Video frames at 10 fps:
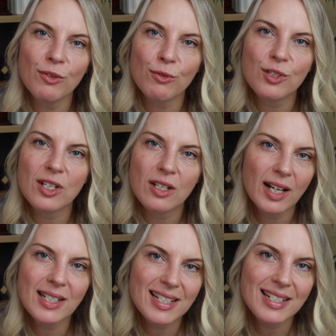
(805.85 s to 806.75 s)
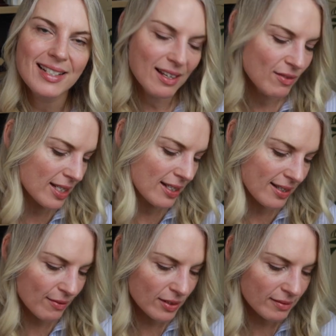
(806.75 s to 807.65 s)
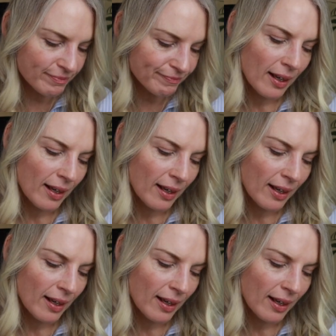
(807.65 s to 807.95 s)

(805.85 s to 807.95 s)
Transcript: through to 1977.